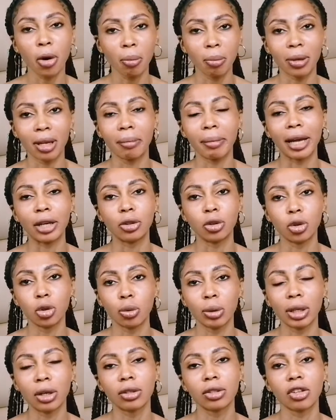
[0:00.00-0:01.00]
problem I
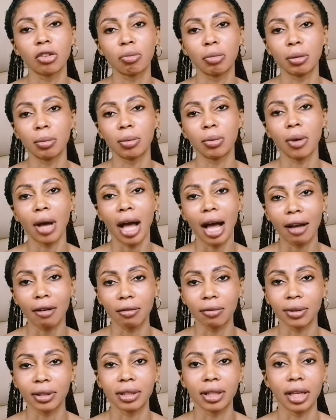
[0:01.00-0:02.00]
know a lot of people
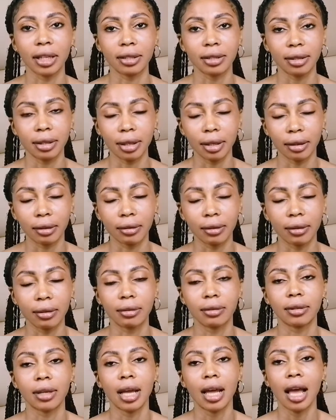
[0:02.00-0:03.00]
have with their skin
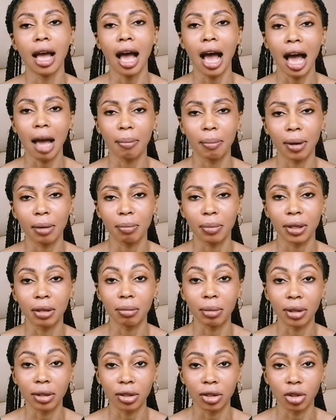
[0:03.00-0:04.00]
is
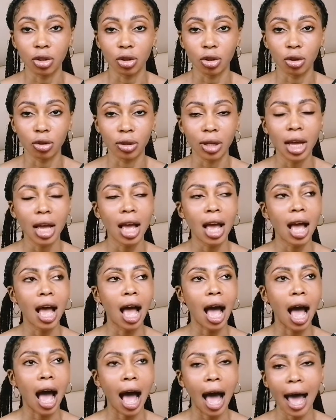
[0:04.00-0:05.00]
hyperpigmentation.
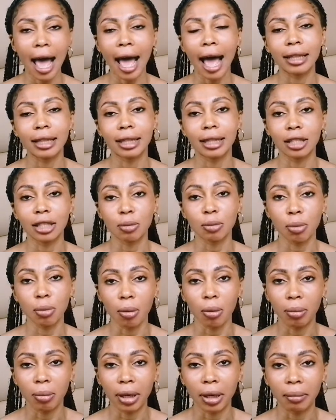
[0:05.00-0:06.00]
I had this
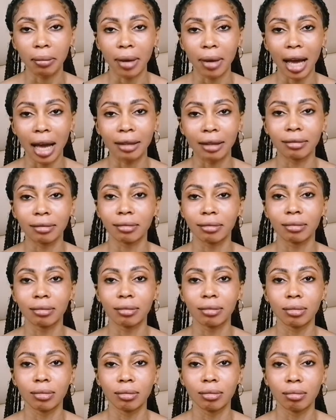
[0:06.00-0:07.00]
problem. I
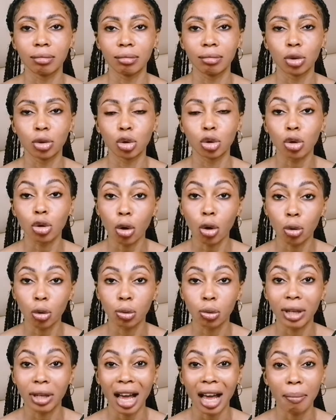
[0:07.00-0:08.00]

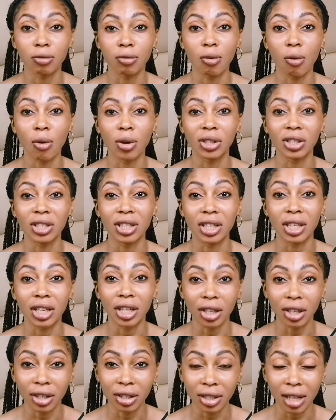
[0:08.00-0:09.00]
struggled with it for
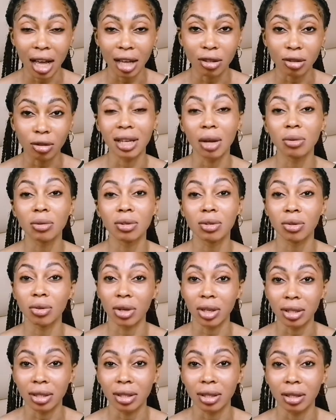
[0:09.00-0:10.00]
years. It sounds
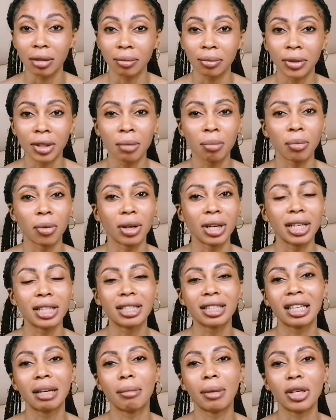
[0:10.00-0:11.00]
crazy, but
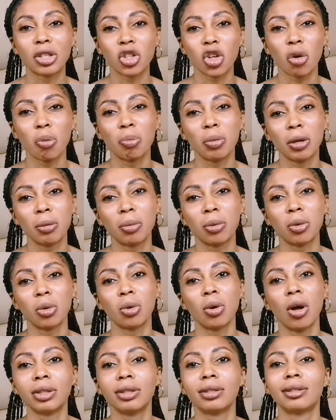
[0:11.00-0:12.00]
each time I saw
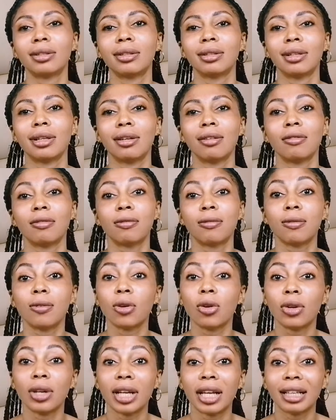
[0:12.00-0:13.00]
people with
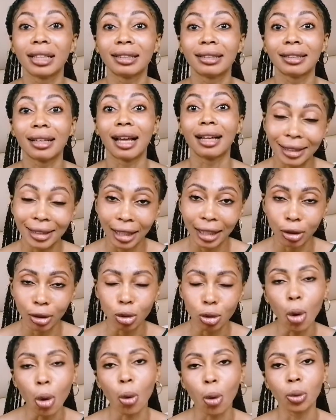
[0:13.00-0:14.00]
flawless
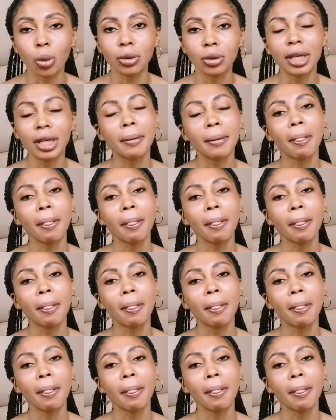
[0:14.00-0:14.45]
skin tone,